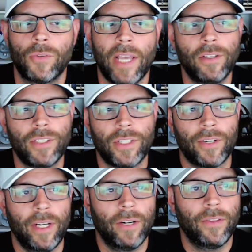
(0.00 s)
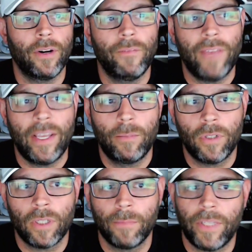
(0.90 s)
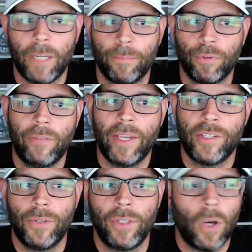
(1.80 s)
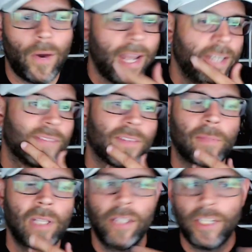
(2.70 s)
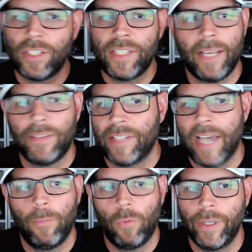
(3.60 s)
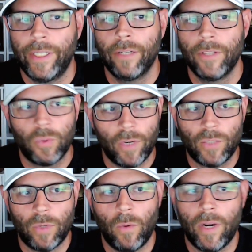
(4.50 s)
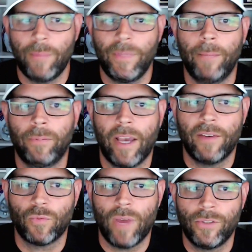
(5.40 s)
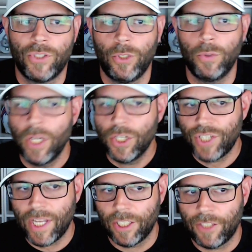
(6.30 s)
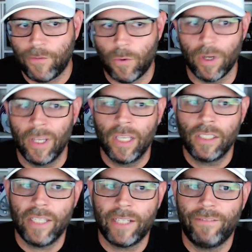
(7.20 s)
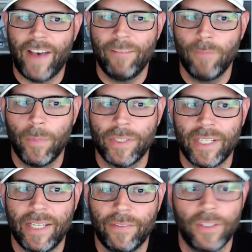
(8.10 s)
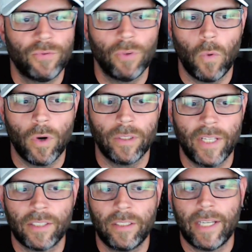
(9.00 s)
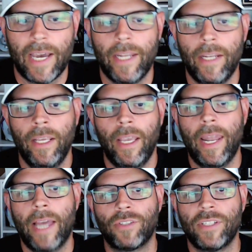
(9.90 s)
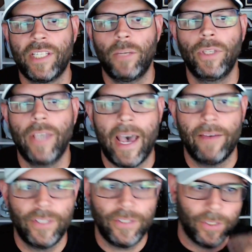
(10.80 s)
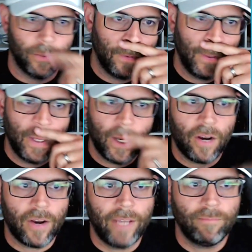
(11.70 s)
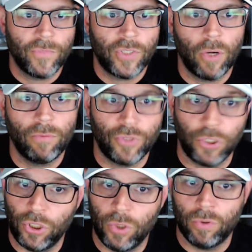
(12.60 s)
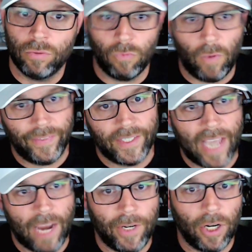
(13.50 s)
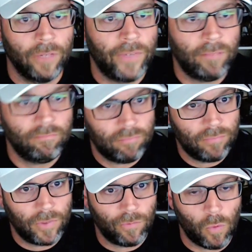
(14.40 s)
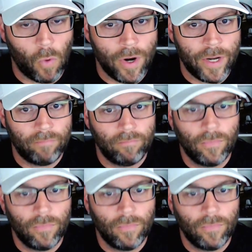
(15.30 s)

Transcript: challenges are here. They're available, completed, previous. You can go on any of them. Let's just take at the top one here. The twenty twenty-one N B A Playoffs Round two, Challenge four. Collect five moments to get this reward. Let's click on it and actually see what you have to do. All right, so do you want this Kyrie Irving reward?